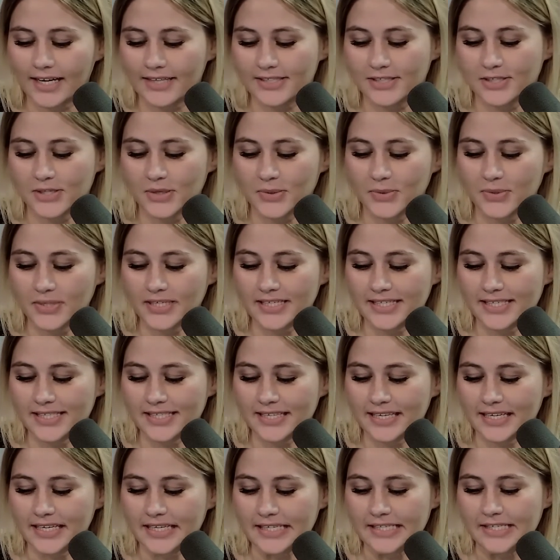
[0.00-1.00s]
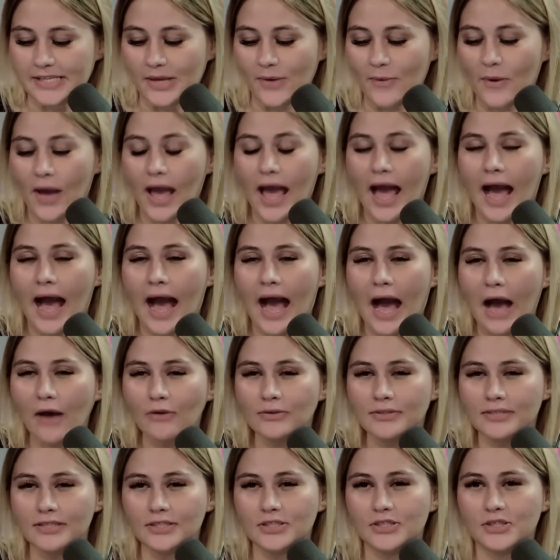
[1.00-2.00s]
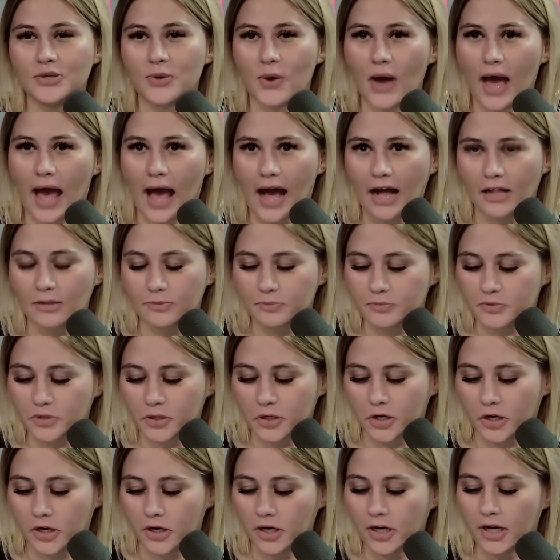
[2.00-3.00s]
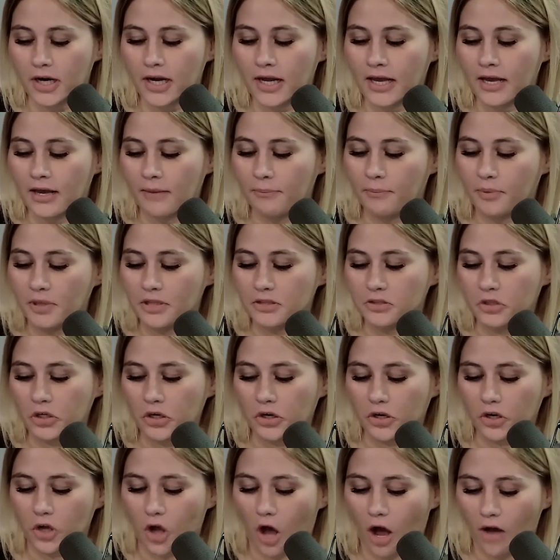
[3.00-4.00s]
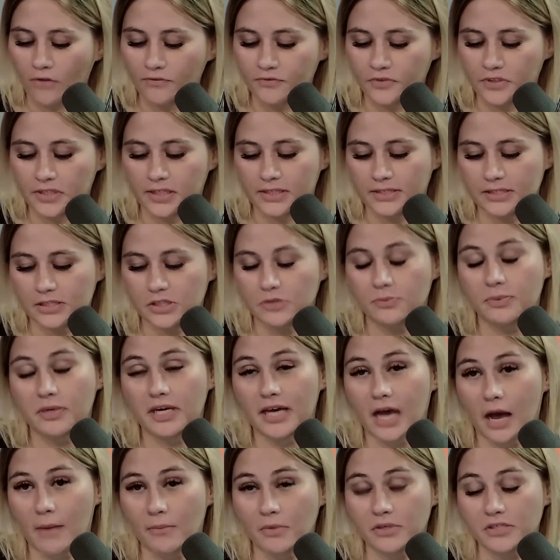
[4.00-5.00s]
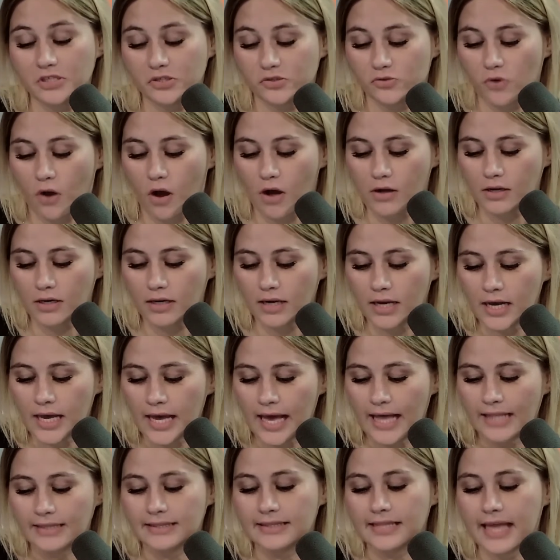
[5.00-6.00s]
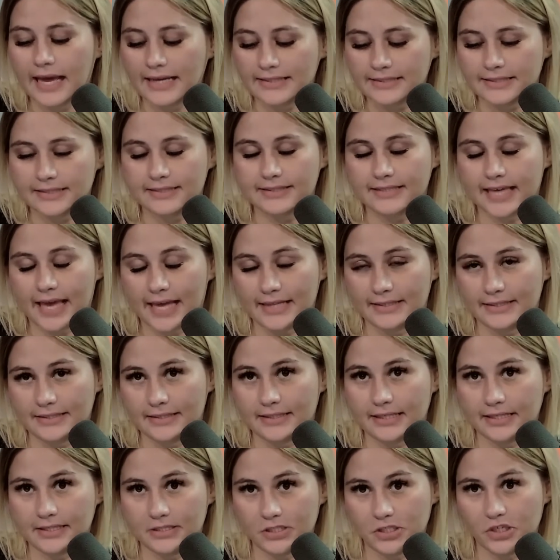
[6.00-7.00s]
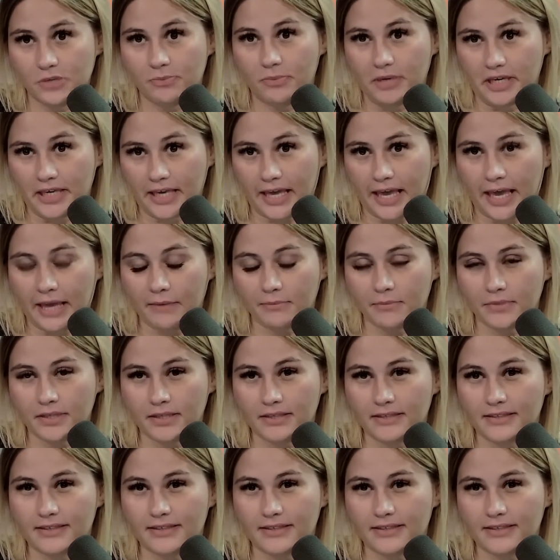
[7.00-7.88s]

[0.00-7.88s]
so easily. So how did you help her build her confidence to become a strong elected candidate she became?